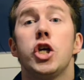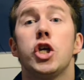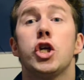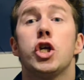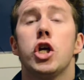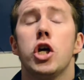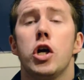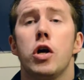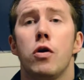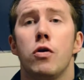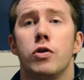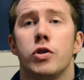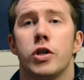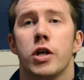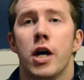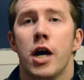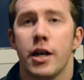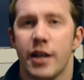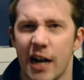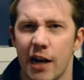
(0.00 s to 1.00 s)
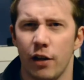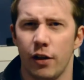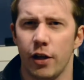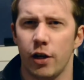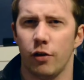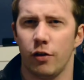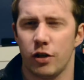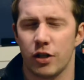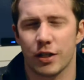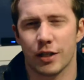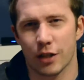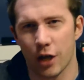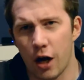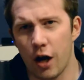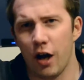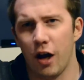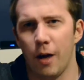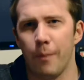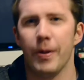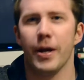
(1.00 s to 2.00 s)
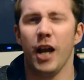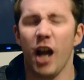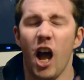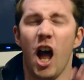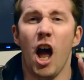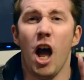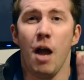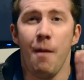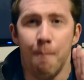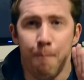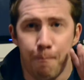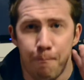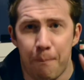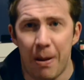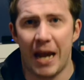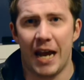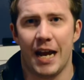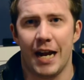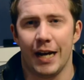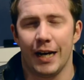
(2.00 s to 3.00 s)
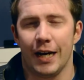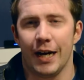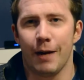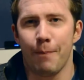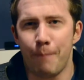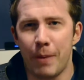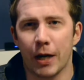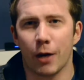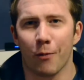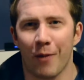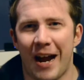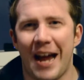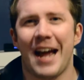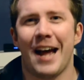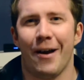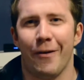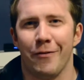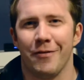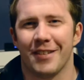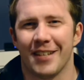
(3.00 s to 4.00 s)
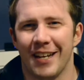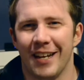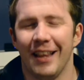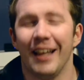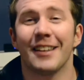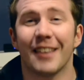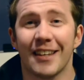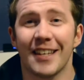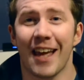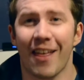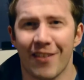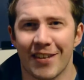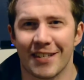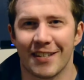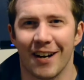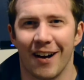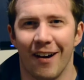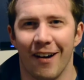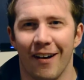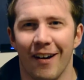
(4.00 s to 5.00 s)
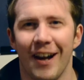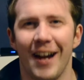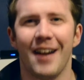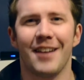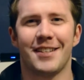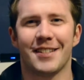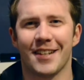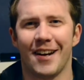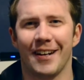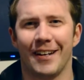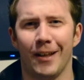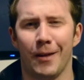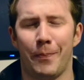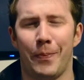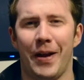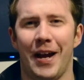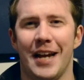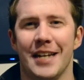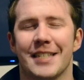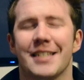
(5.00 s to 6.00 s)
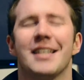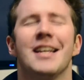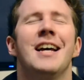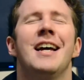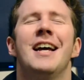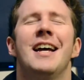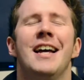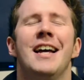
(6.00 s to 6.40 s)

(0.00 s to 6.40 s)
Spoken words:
huge, not literally just tall, but big, big round, like the Death Star and Starkiller Base.